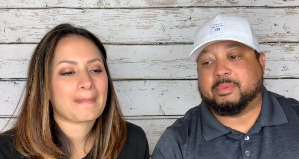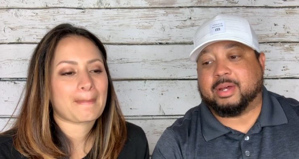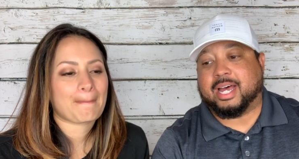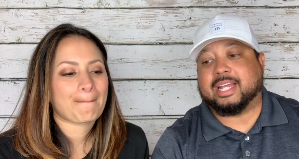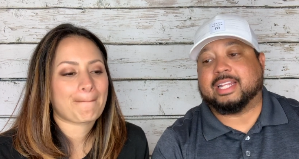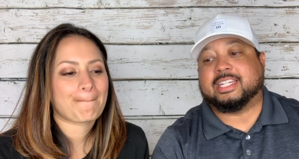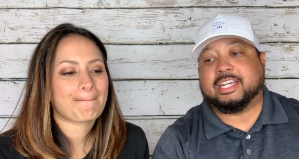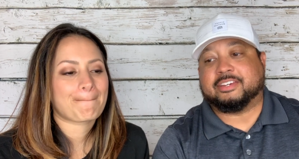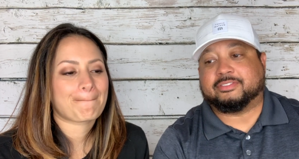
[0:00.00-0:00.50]
Speaker 1: but
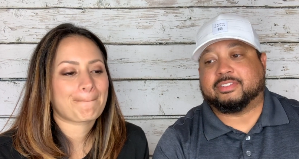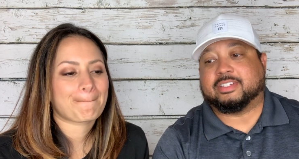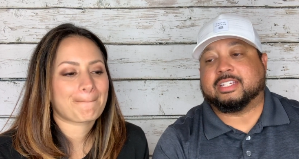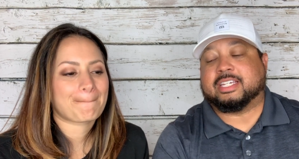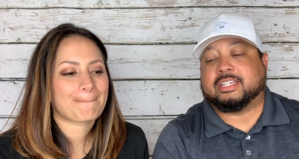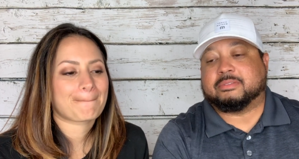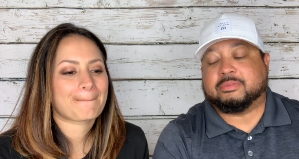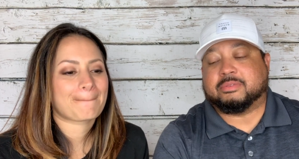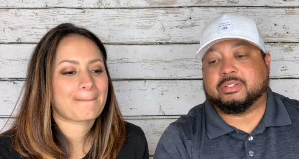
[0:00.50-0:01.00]
I
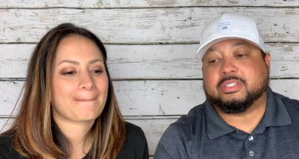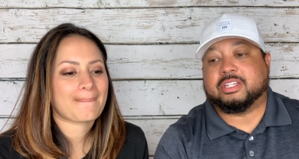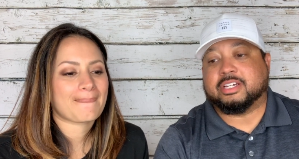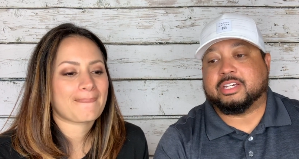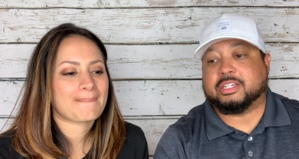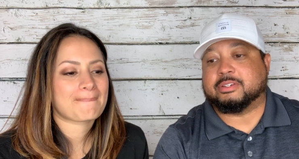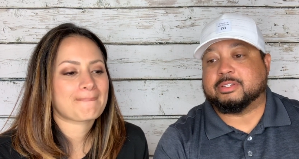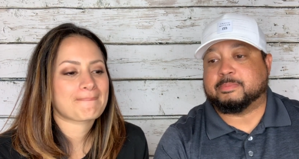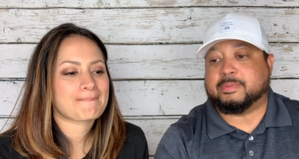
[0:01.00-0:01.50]
definitely will
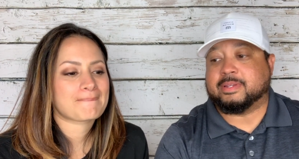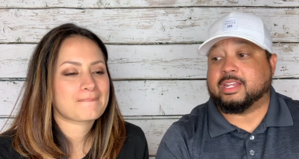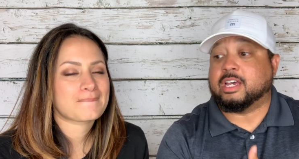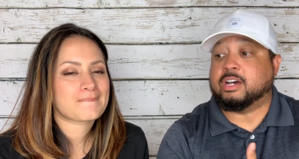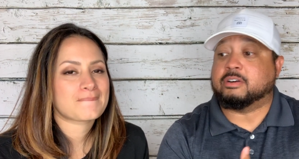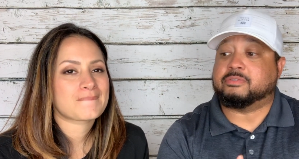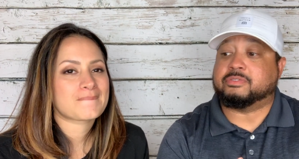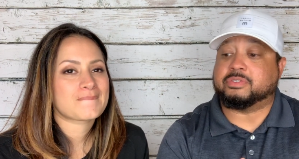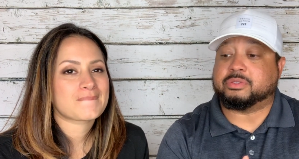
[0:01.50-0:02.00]
tell you it's been
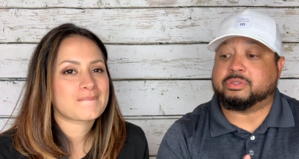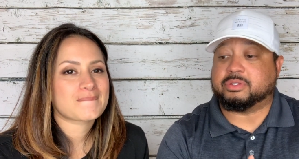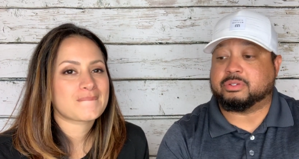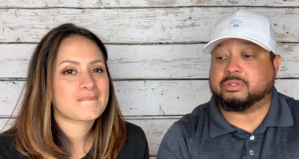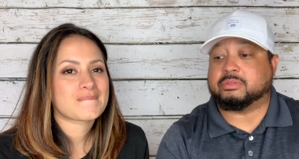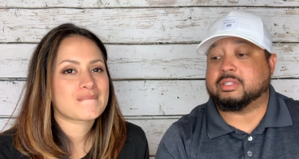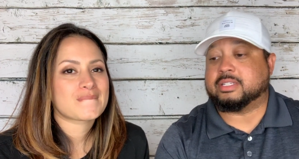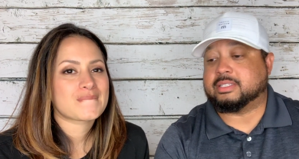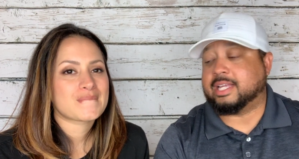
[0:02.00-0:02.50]
helpful
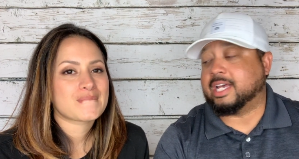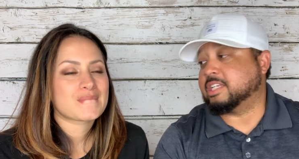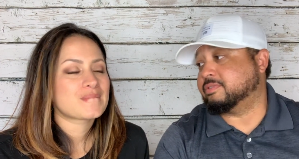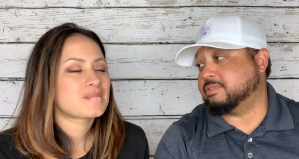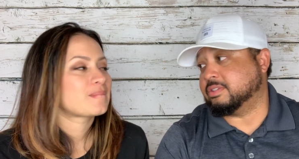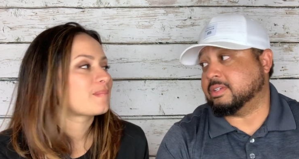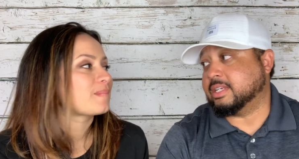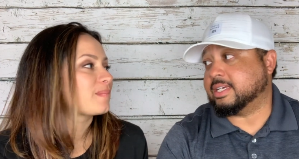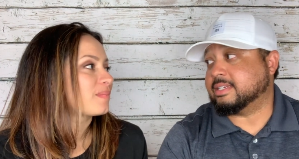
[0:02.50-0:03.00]
through these
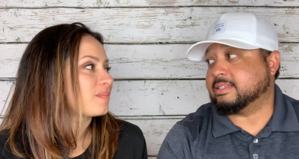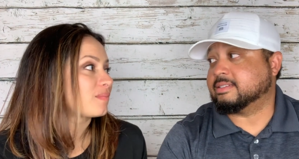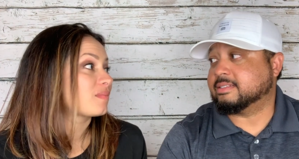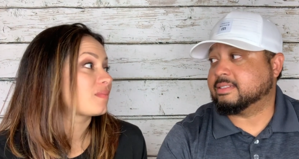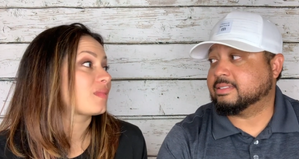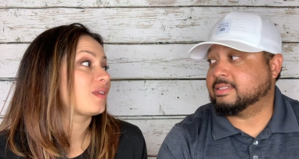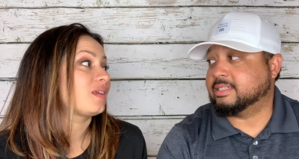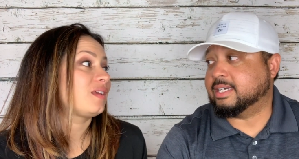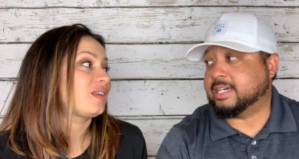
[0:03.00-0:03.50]
last few
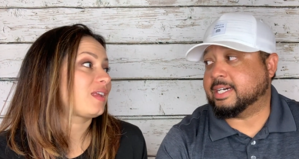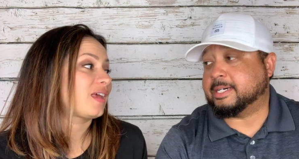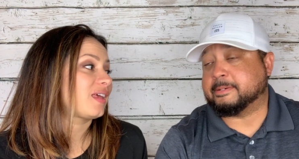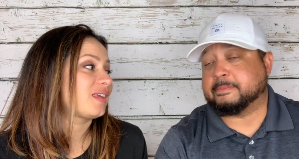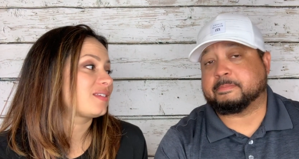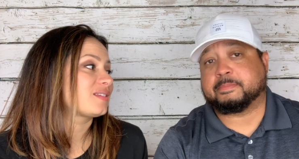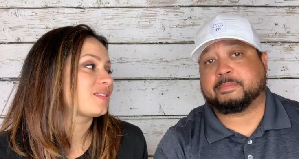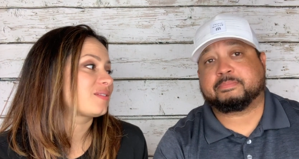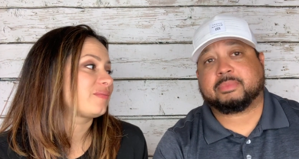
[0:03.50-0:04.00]
days. It um,
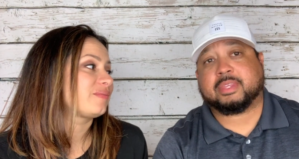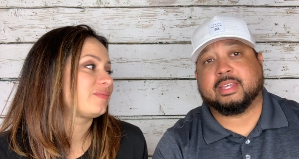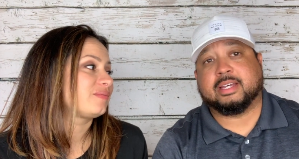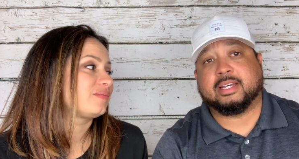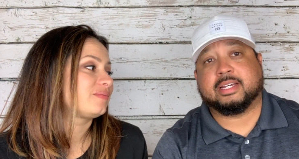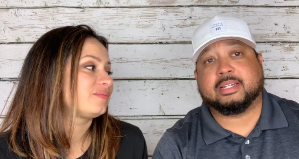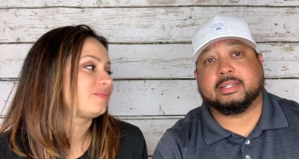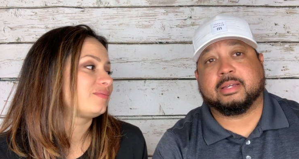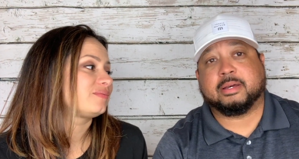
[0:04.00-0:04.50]
has
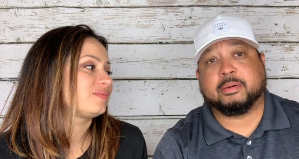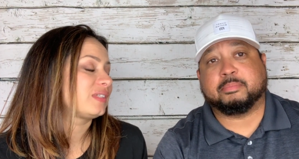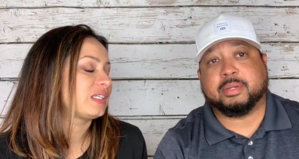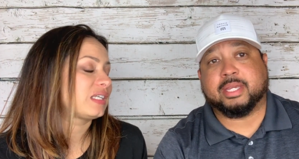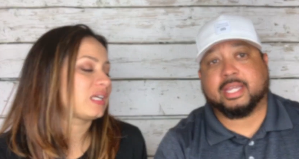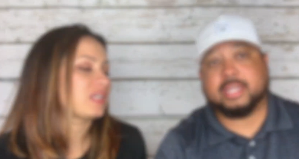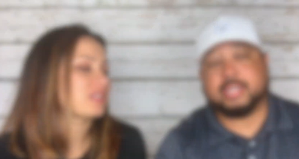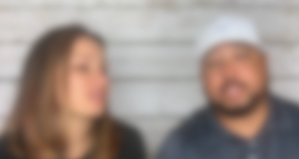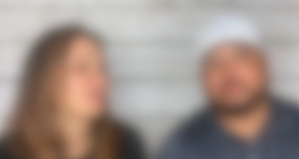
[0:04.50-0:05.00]
uh, a
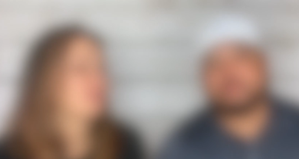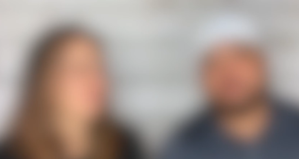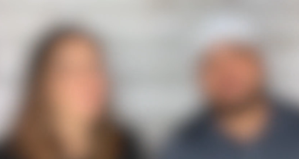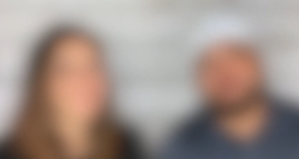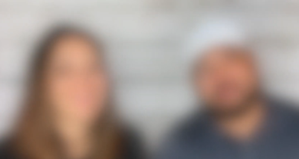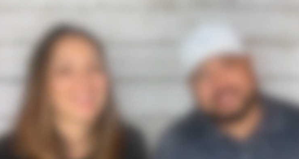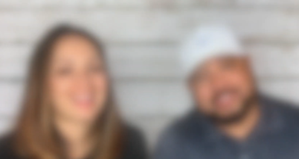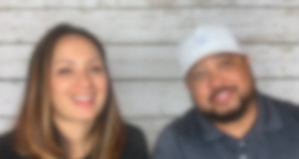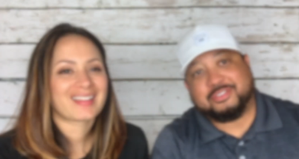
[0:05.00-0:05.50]
big yeah. help.
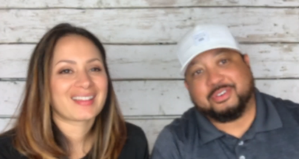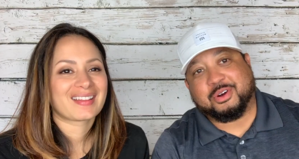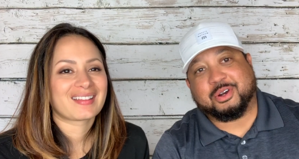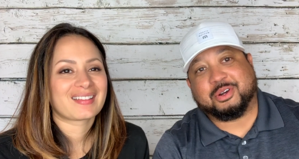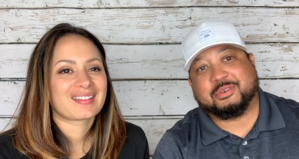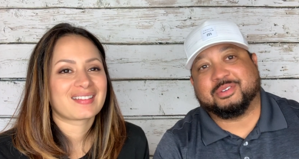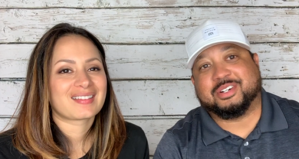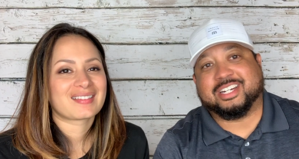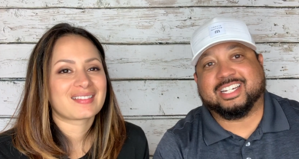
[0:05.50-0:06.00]
Moving
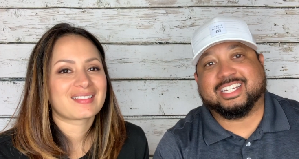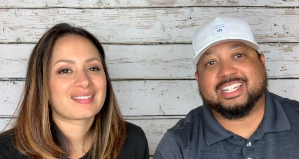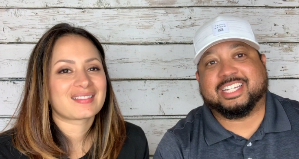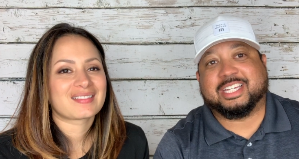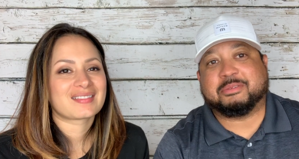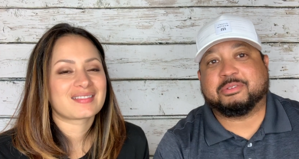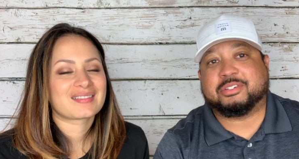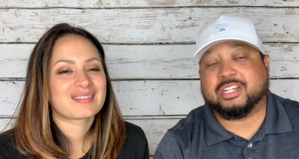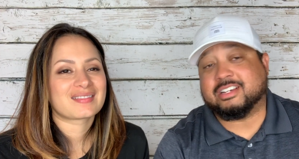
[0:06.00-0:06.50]
forward, we're going to
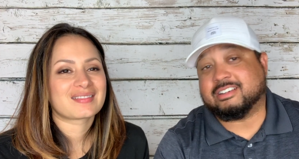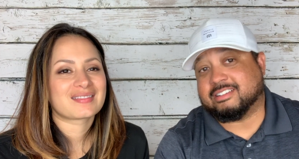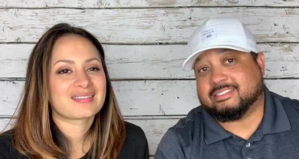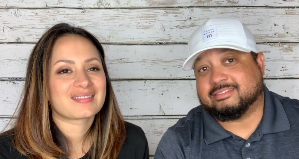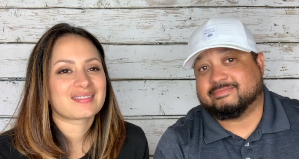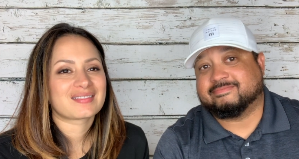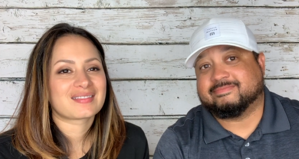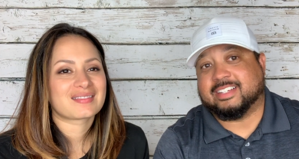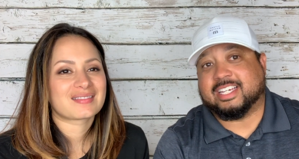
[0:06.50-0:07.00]
keep sharing,
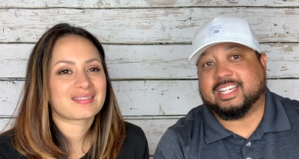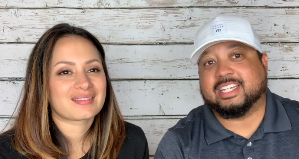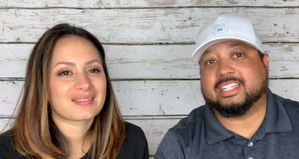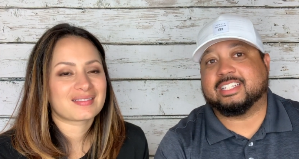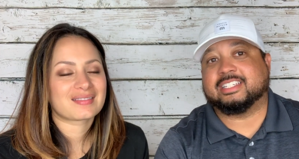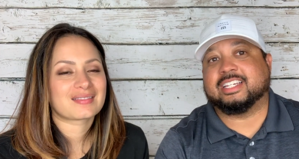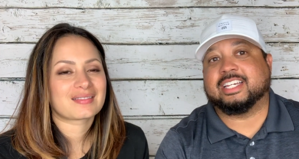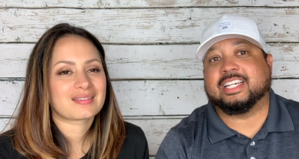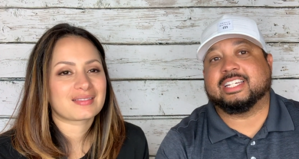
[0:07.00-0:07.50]

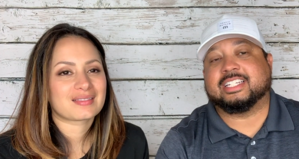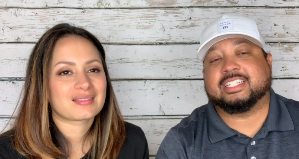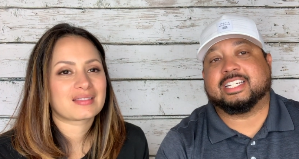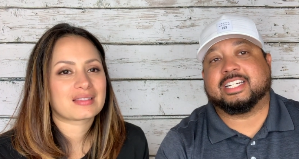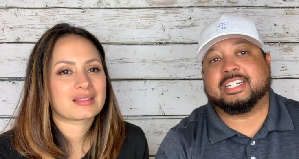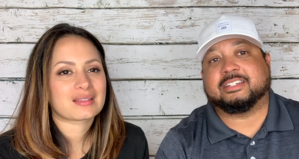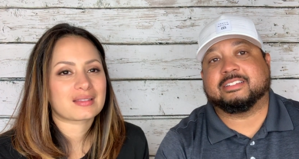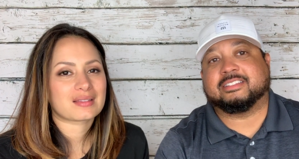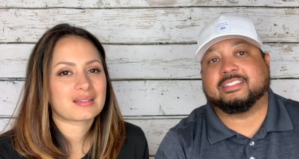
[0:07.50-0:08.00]
and and
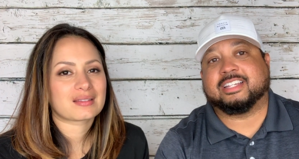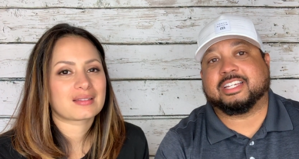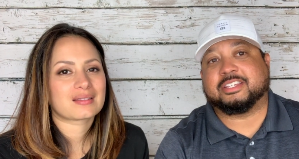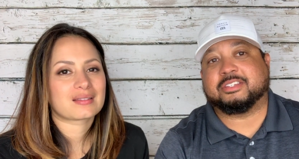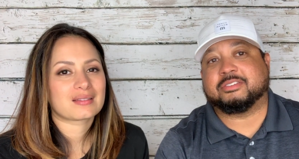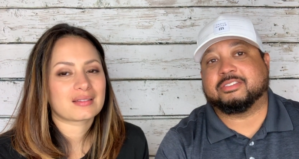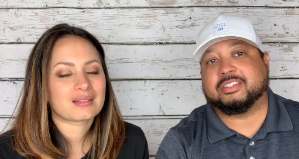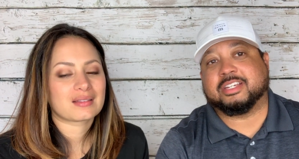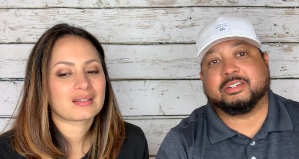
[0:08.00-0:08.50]
uh, like
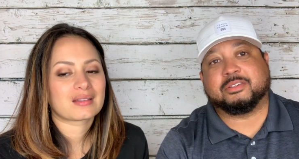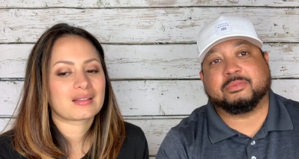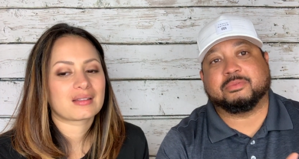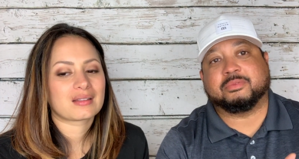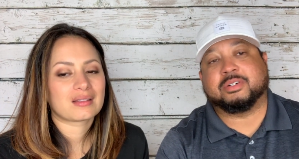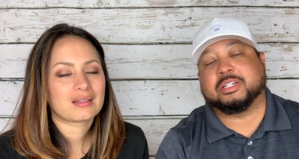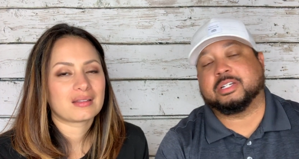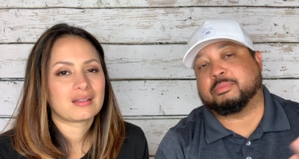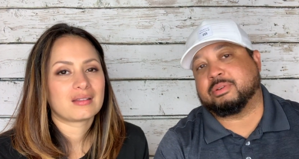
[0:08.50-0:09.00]
you said
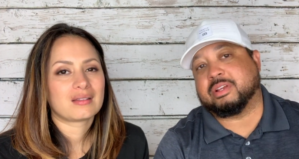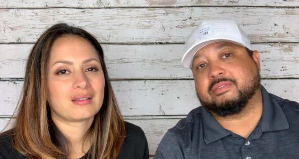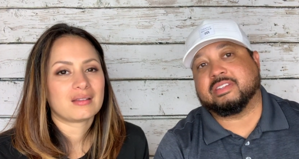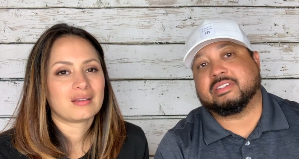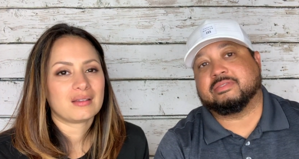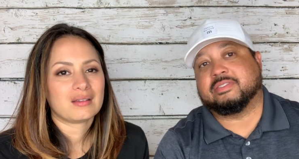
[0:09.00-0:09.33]
on one of the previous